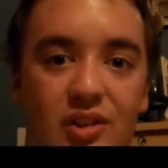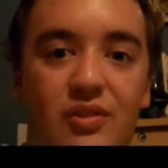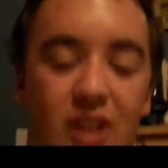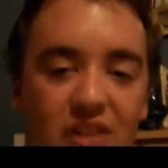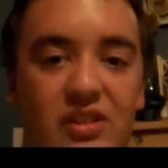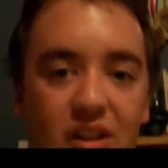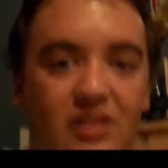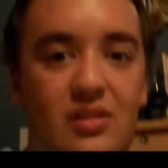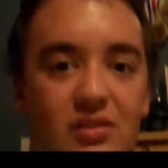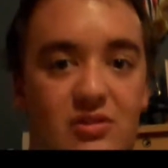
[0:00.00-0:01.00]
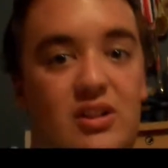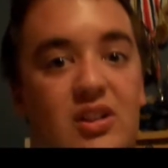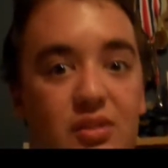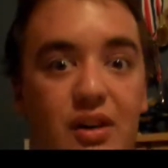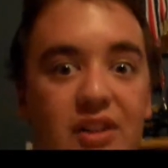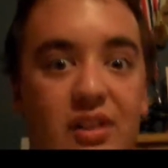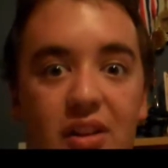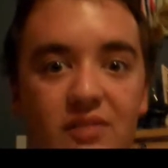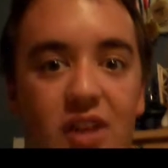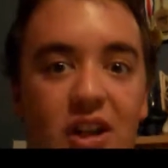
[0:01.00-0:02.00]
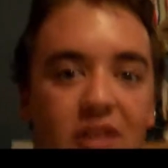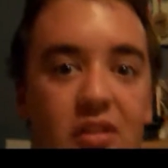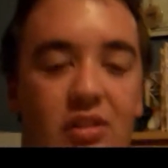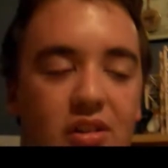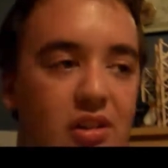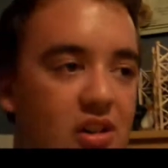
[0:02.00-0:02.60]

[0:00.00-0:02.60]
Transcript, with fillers: watching which is watching the videos